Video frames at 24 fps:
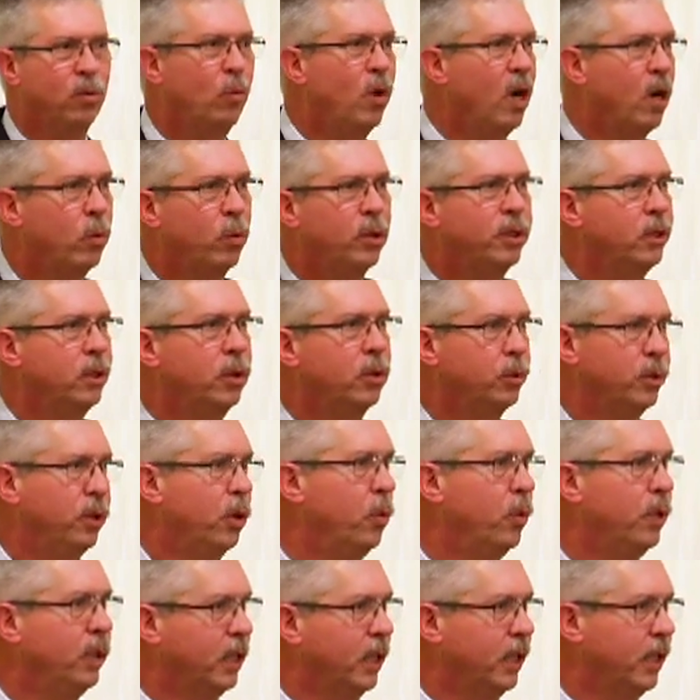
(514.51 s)
are we still
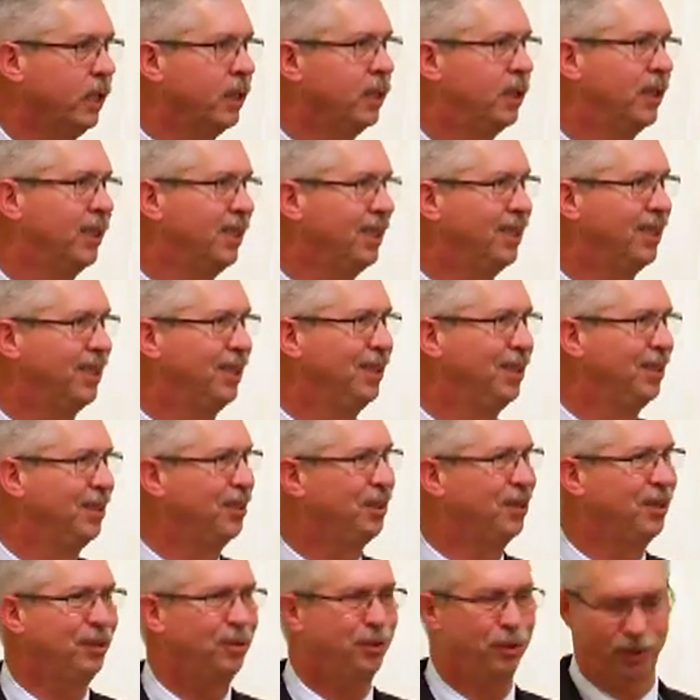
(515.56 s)
doing this? This
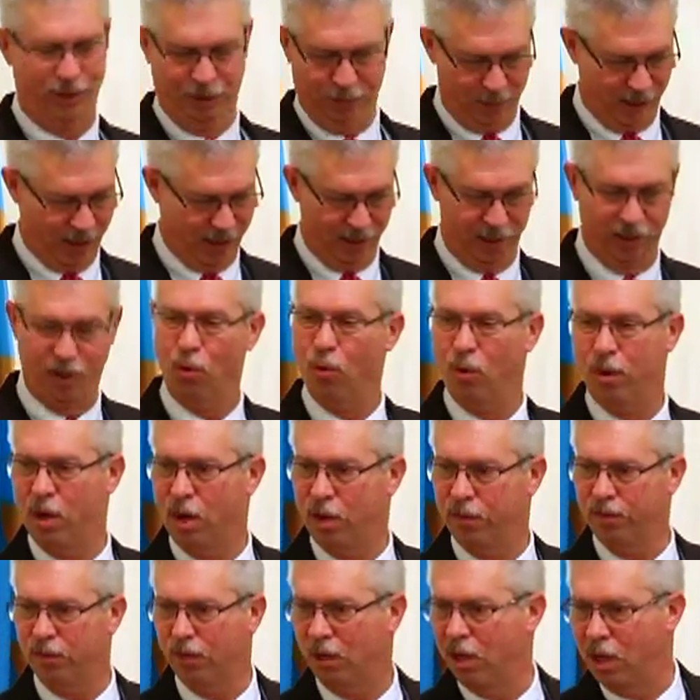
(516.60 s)
has been going
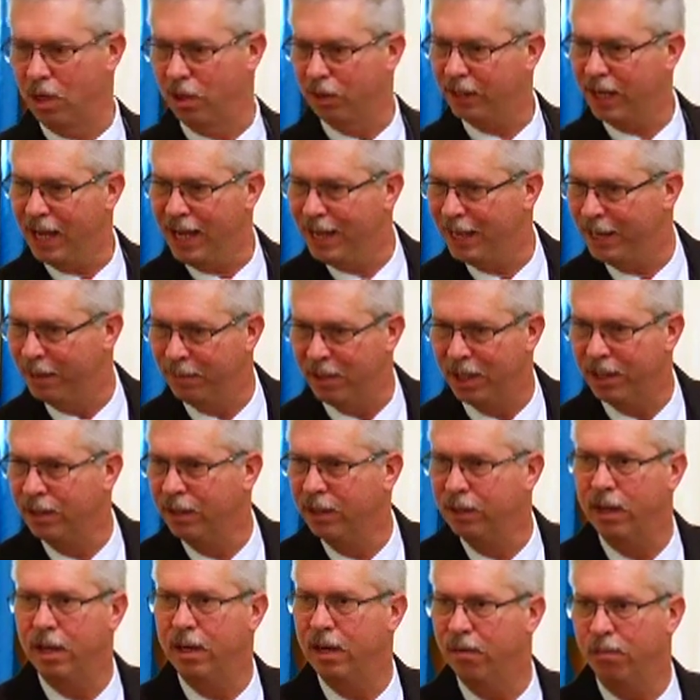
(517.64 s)
on for a long time.
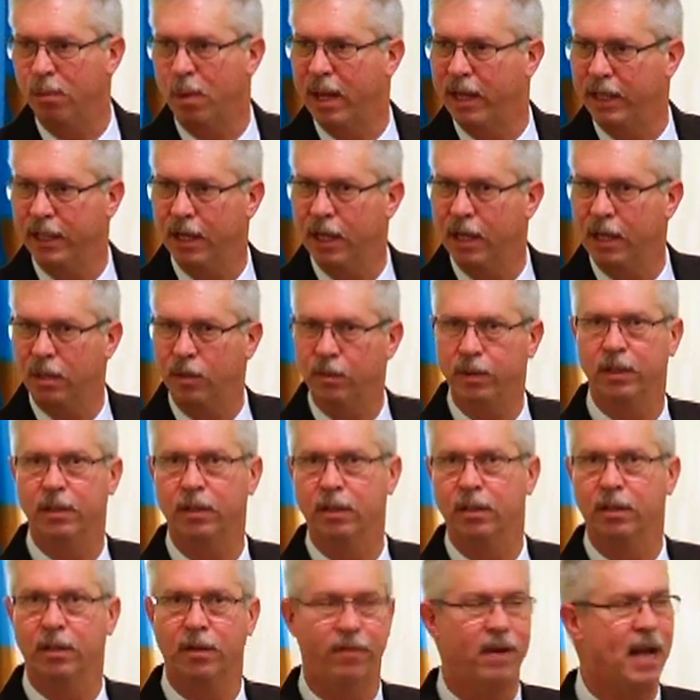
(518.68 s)
Doesn't everybody know?
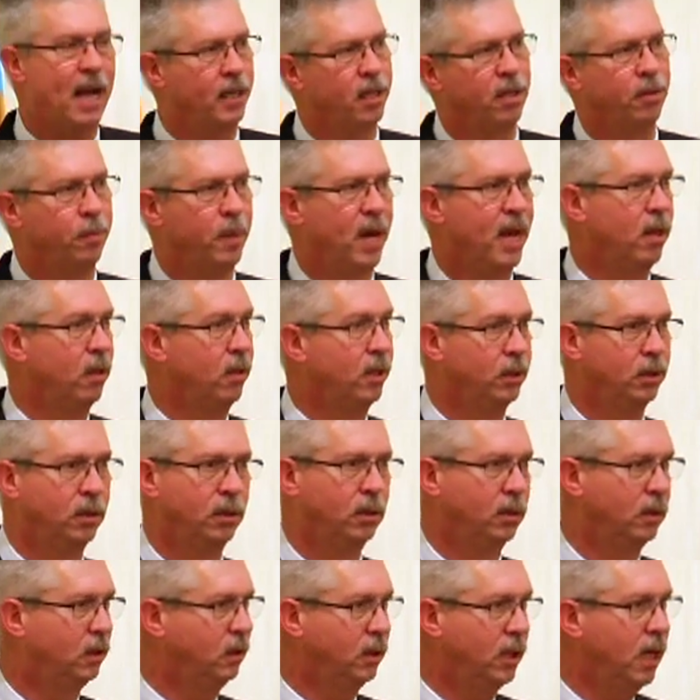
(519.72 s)
And the fact of the matter
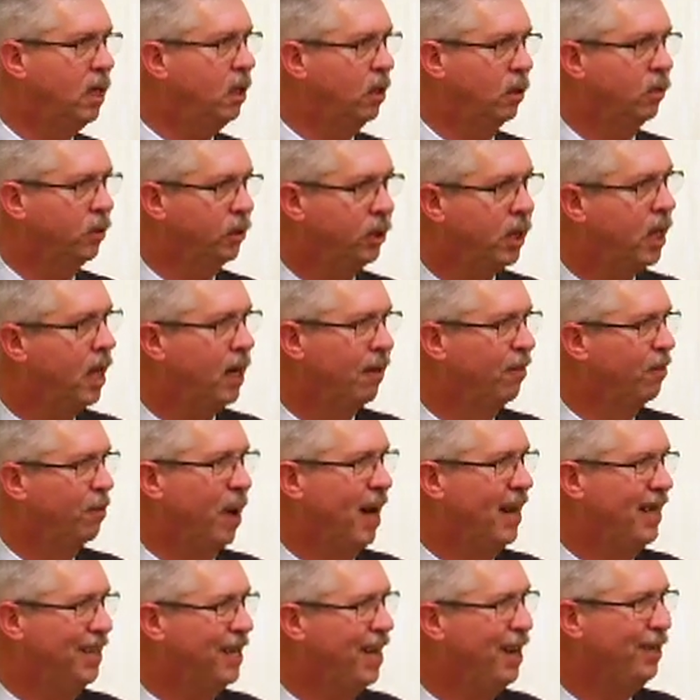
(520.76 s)
is, no, not
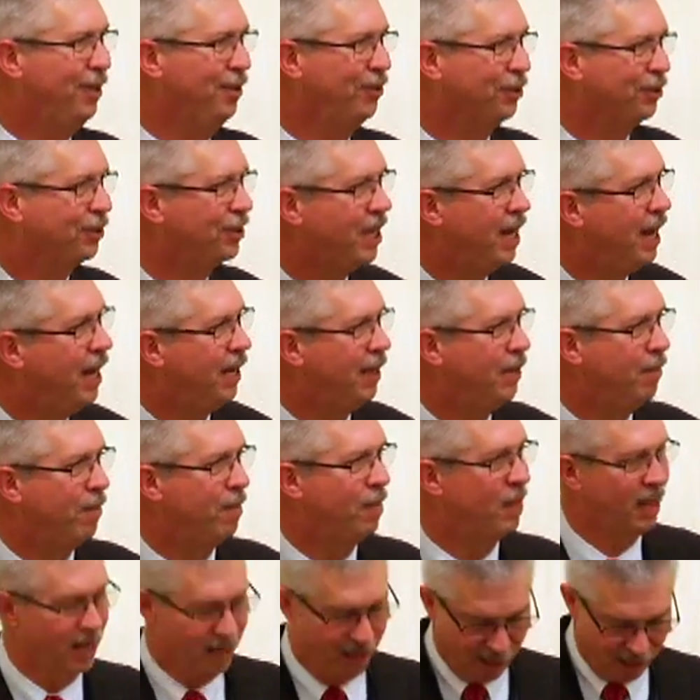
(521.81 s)
everybody knows.
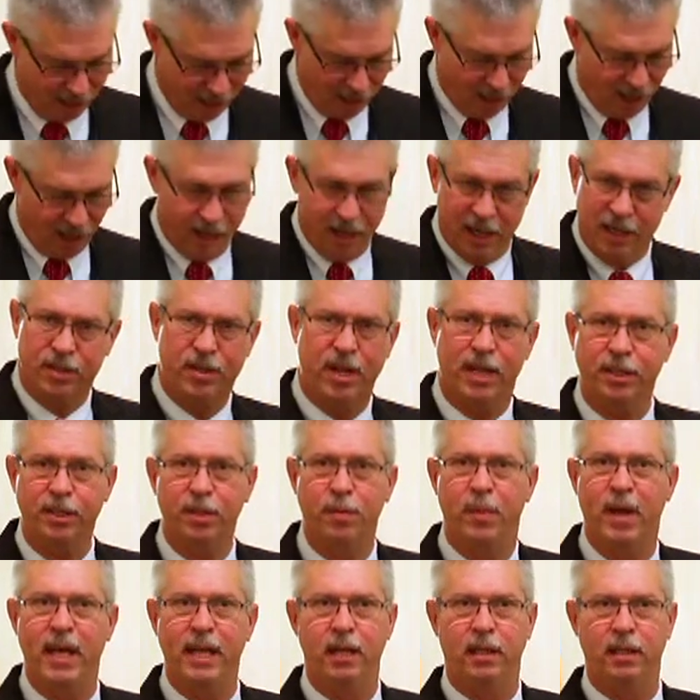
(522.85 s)
It's
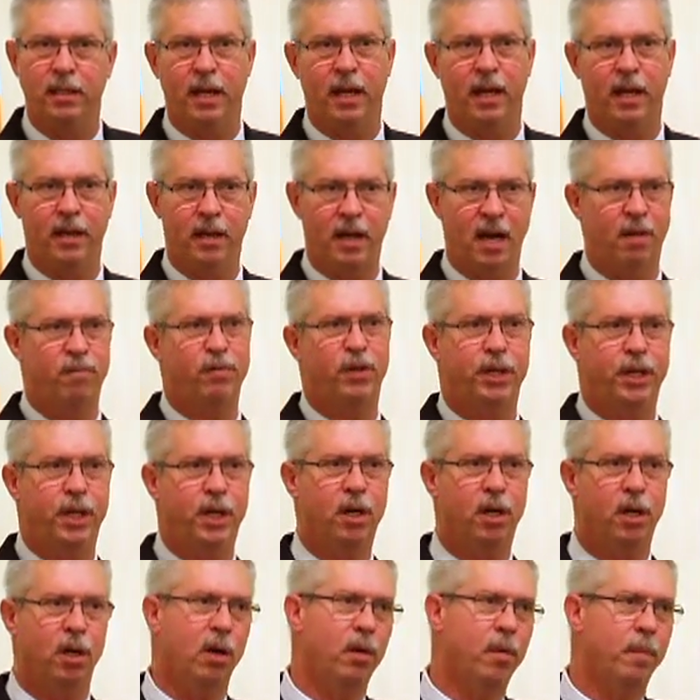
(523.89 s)
estimated that every
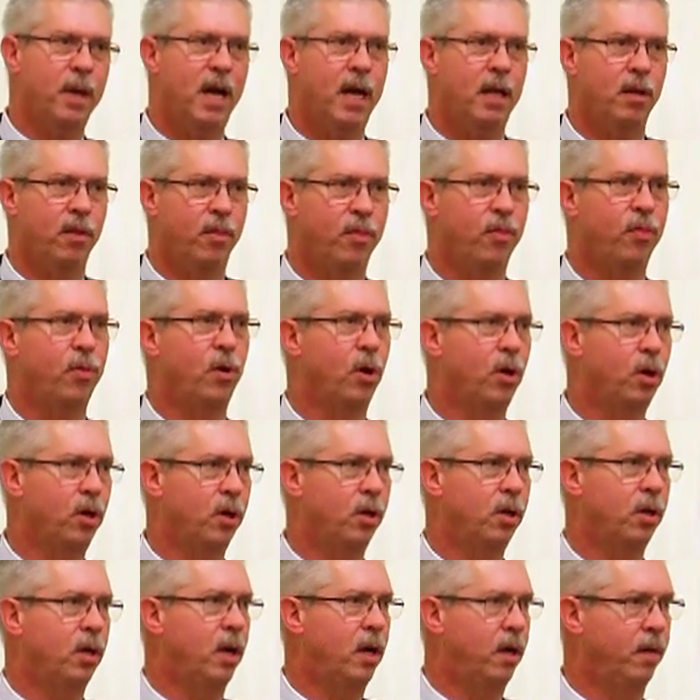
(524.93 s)
year about a
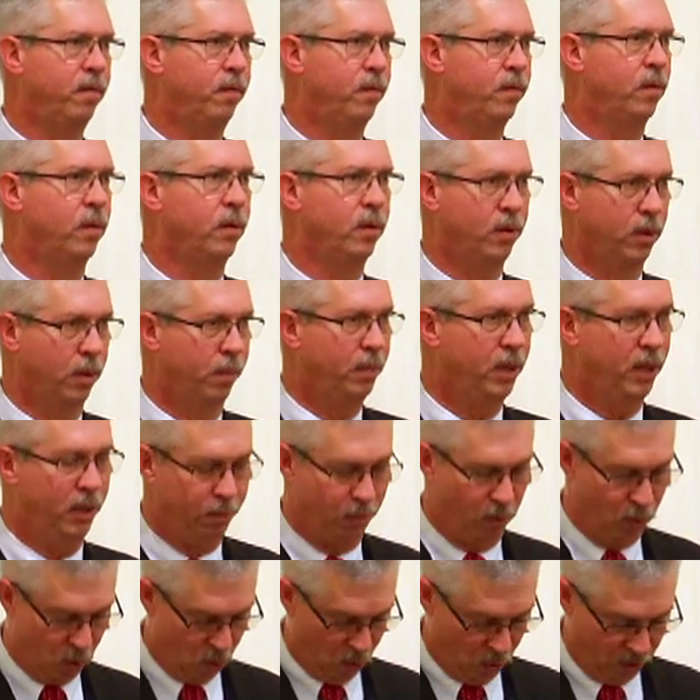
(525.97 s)
third of the
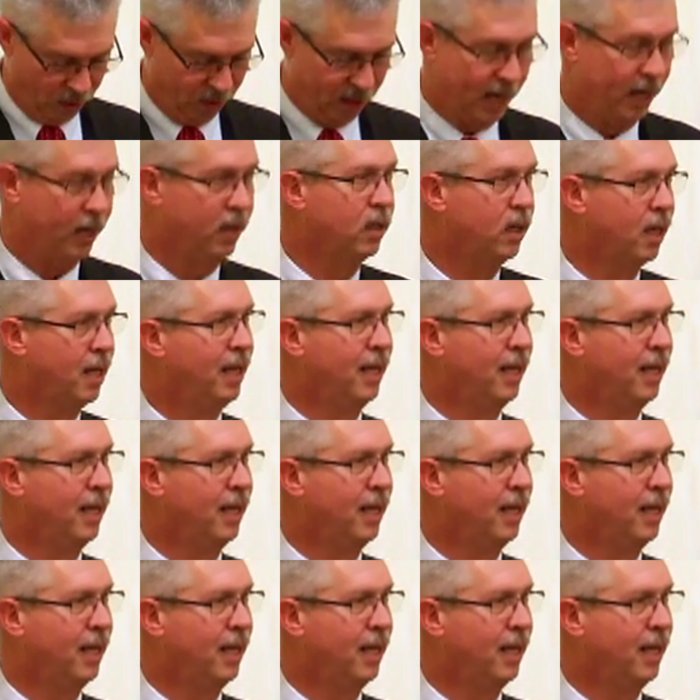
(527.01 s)
people that